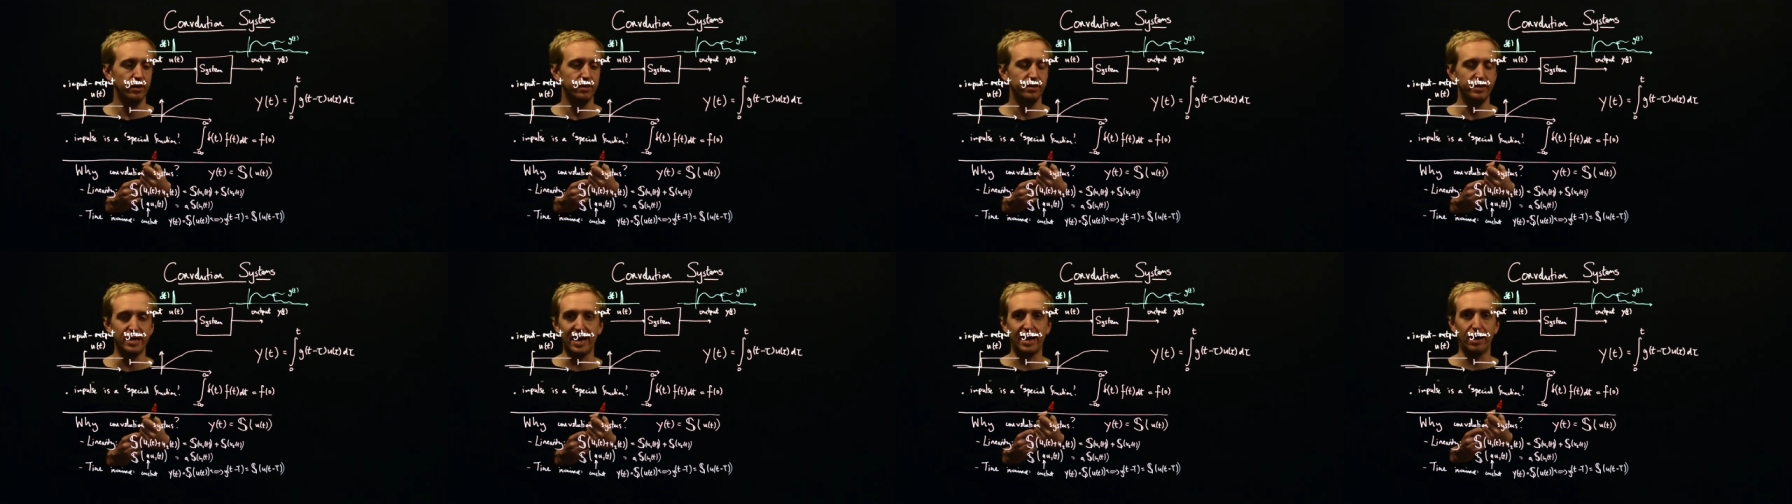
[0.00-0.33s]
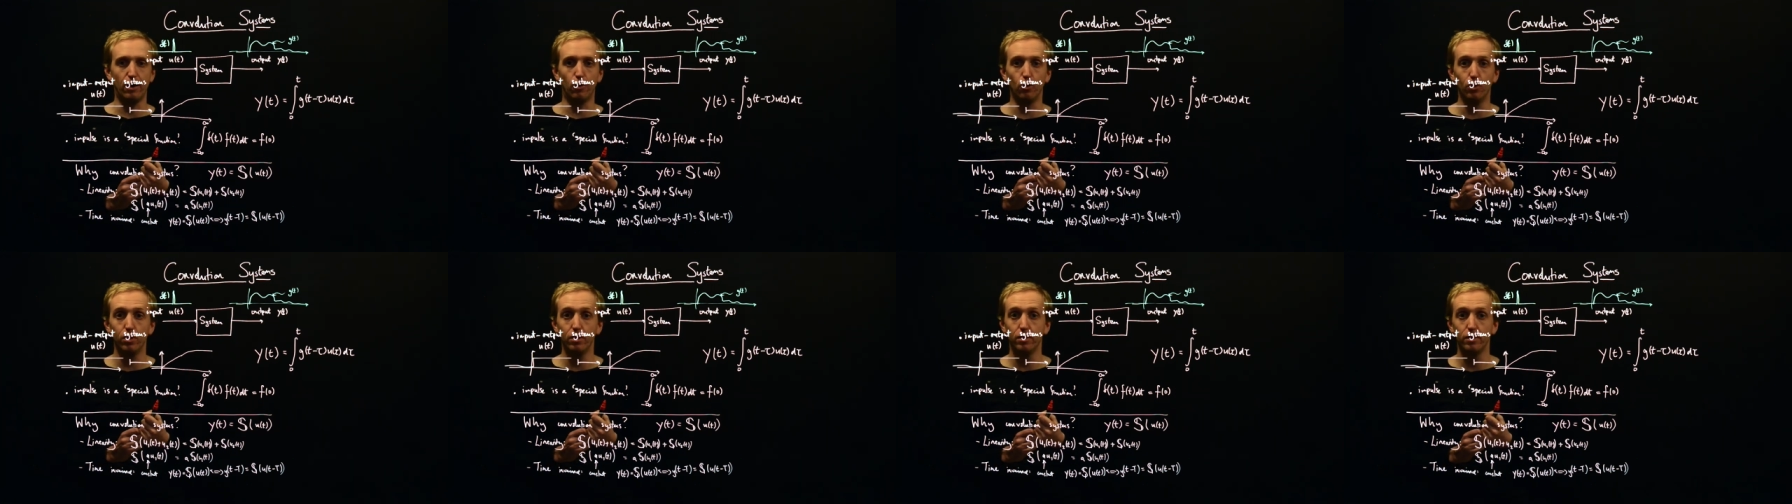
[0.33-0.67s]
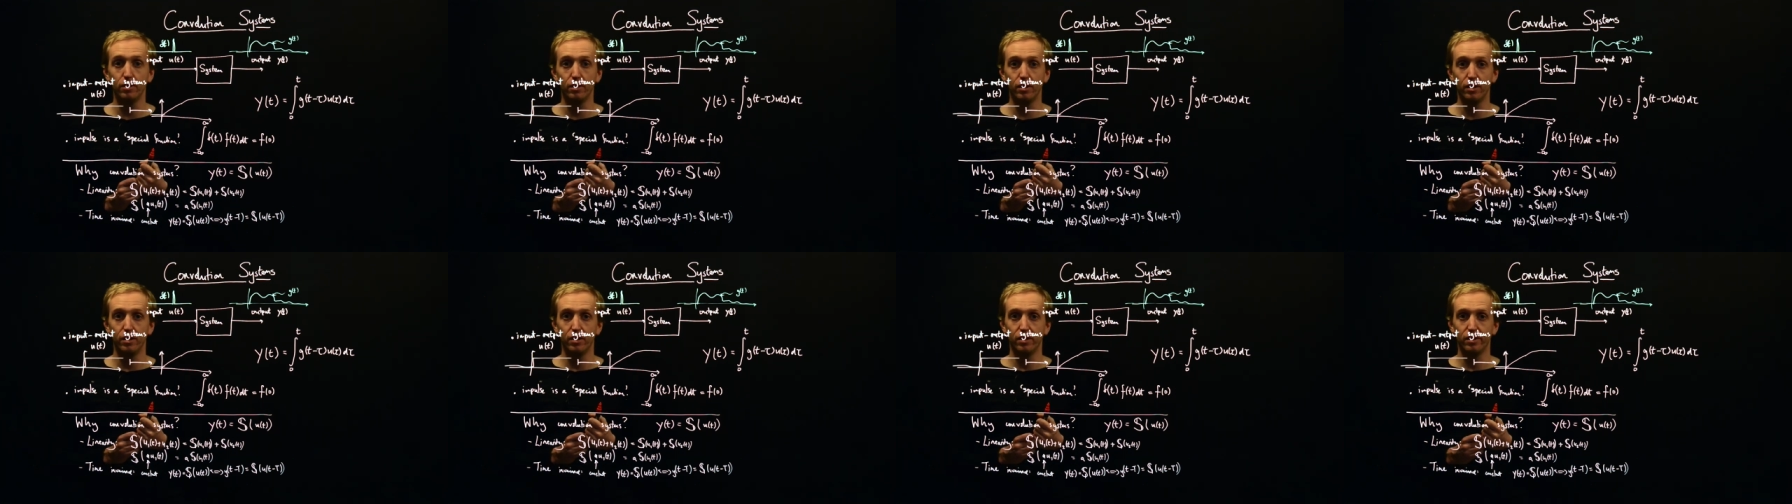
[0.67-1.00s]
now
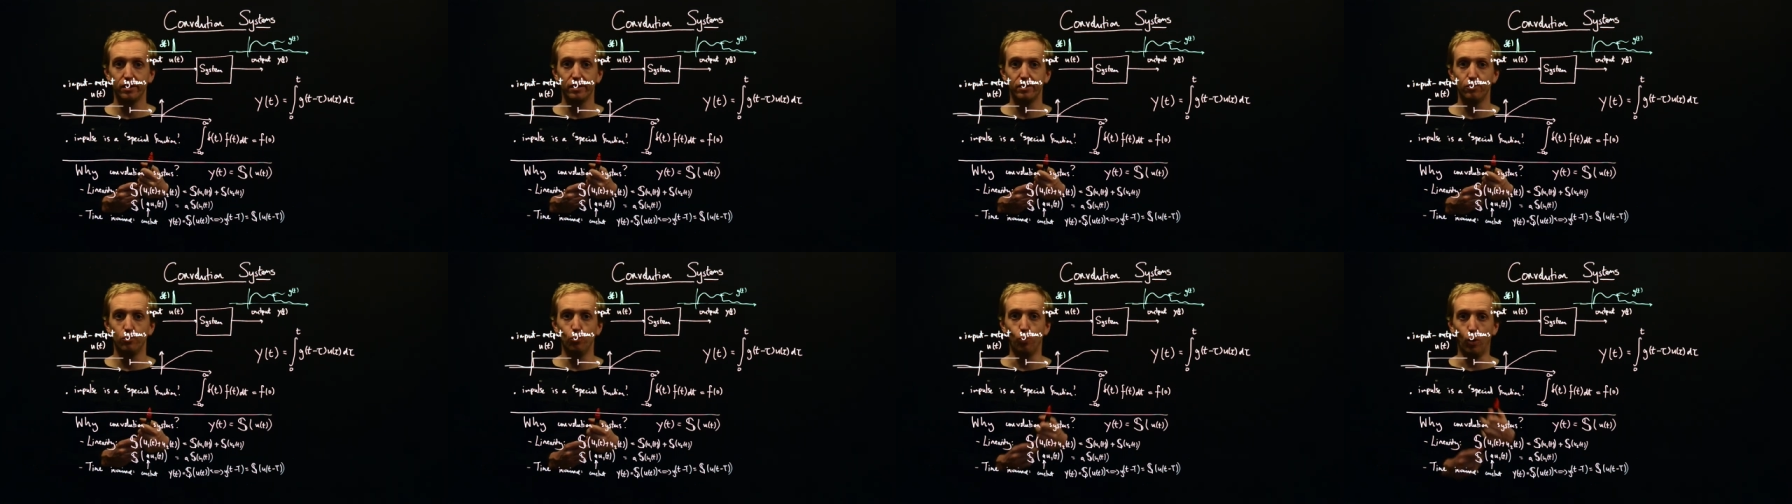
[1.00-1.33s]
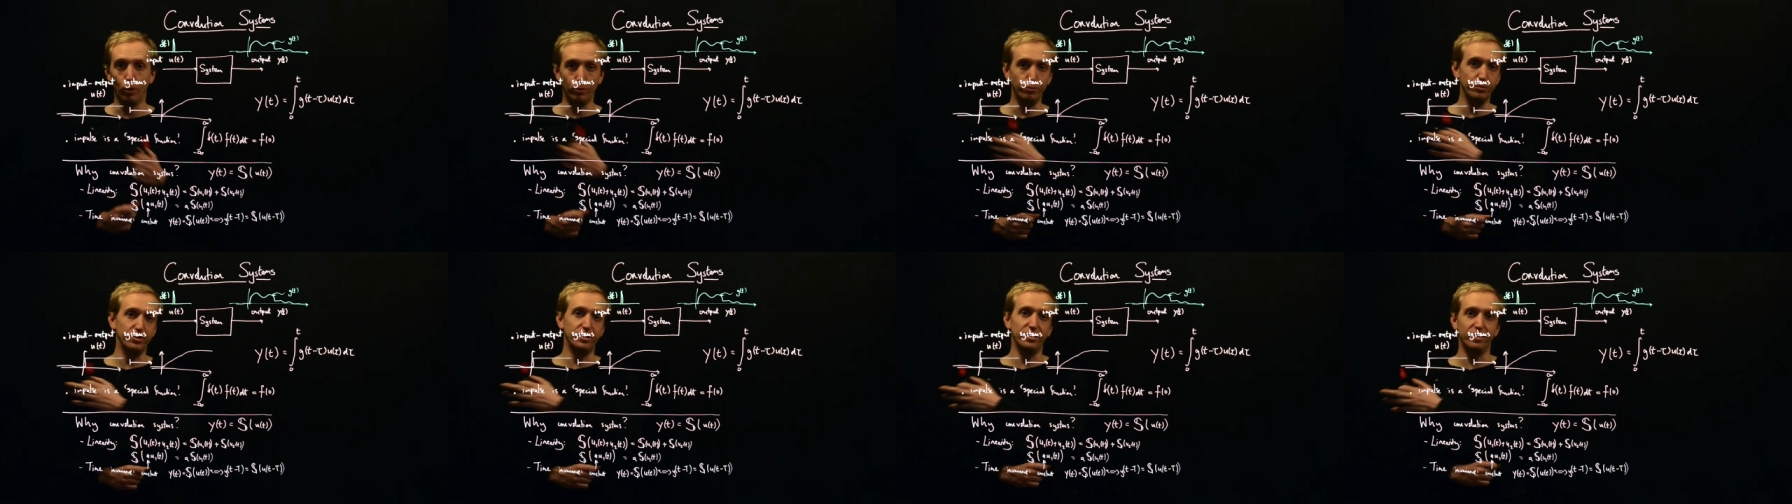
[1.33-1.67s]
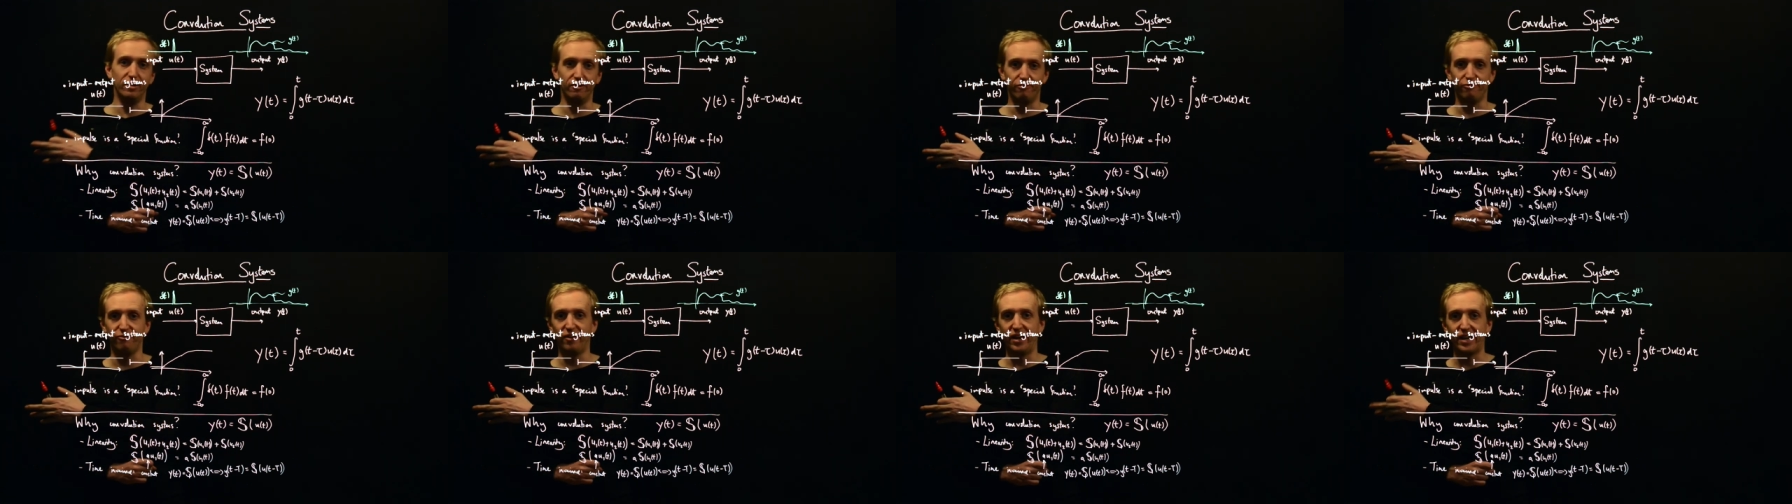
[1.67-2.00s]
won't
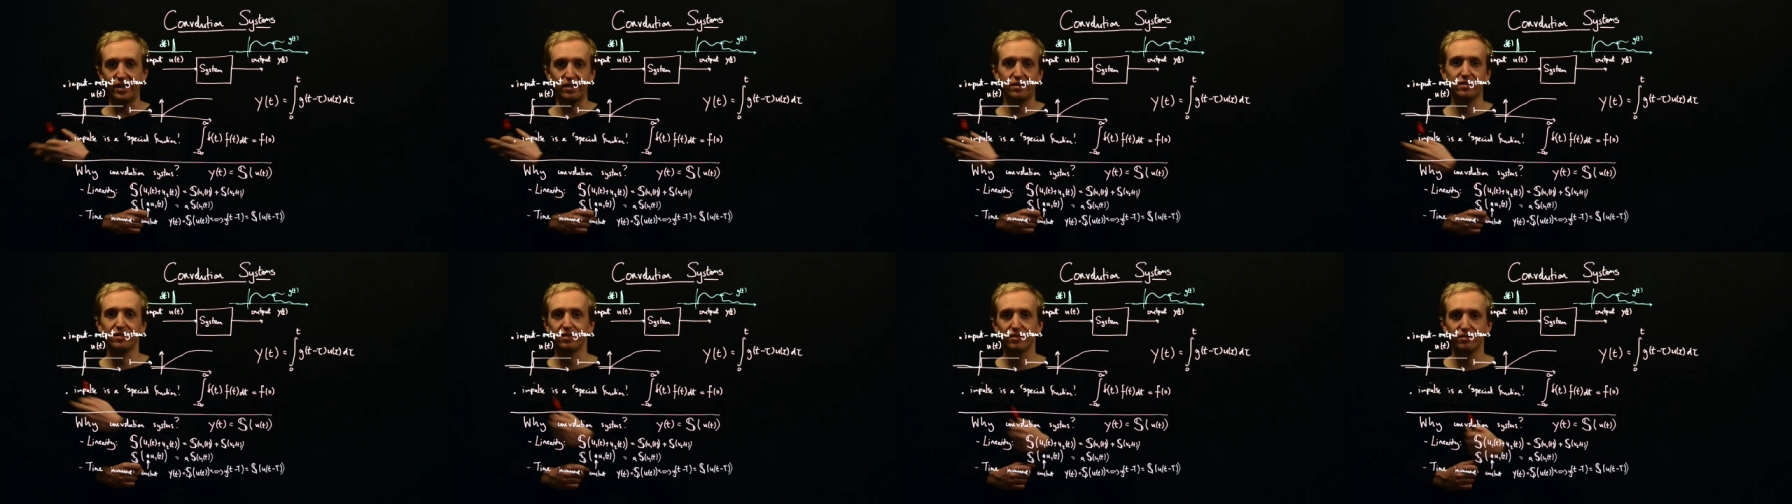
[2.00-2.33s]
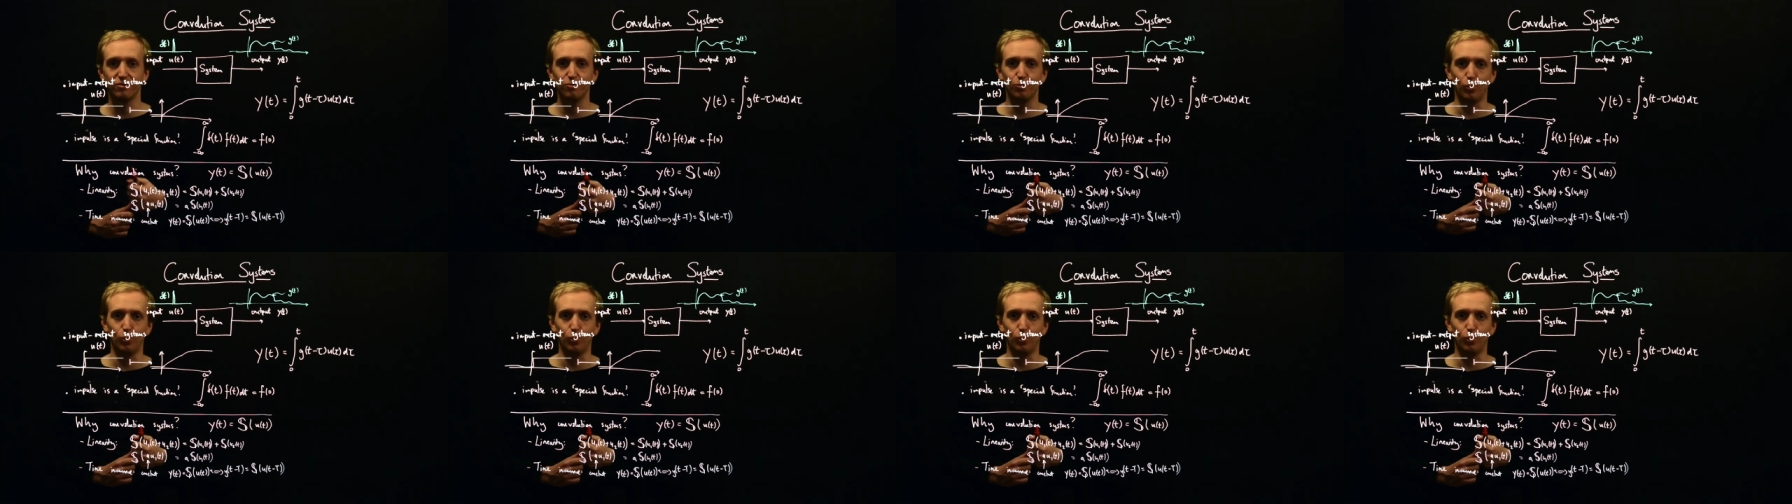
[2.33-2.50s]
affect